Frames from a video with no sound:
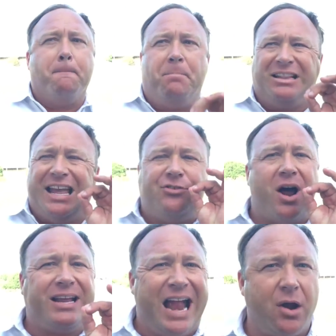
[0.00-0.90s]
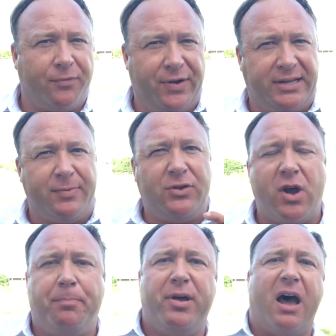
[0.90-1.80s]
But they try to counterfeit that. They
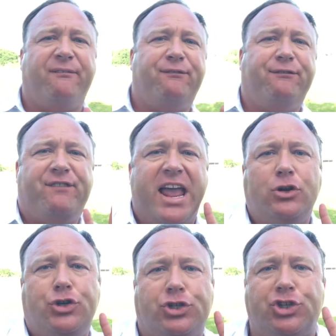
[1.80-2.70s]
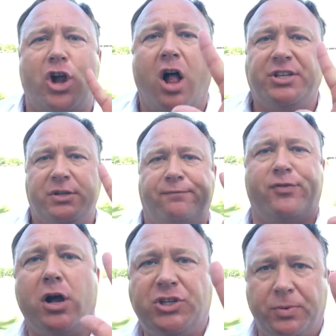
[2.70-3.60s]
try to put out fake gestalts of
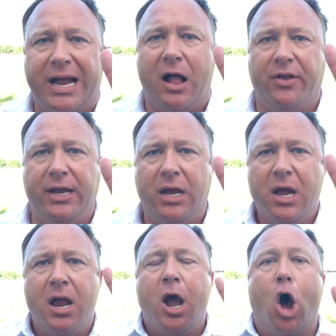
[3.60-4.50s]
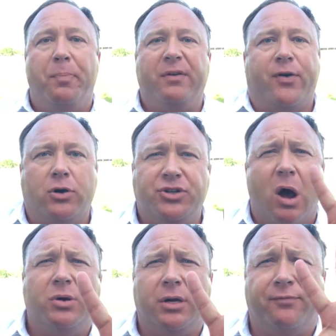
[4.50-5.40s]
false reality, hoping folks
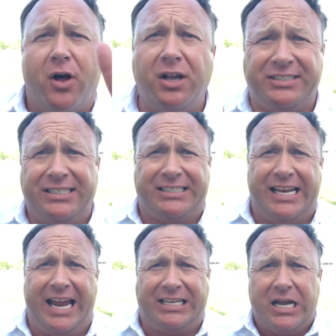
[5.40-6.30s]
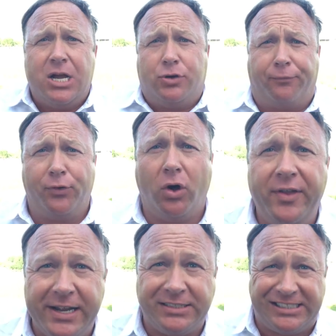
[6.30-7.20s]
go with their false instinct to fool
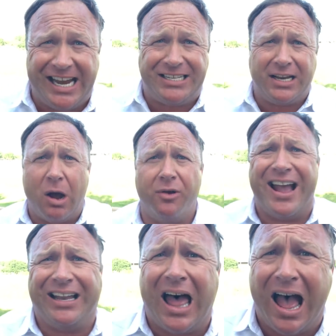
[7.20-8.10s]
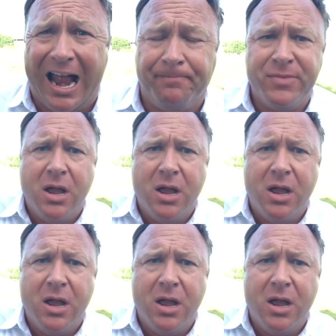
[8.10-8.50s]
the instinct and go with that lie.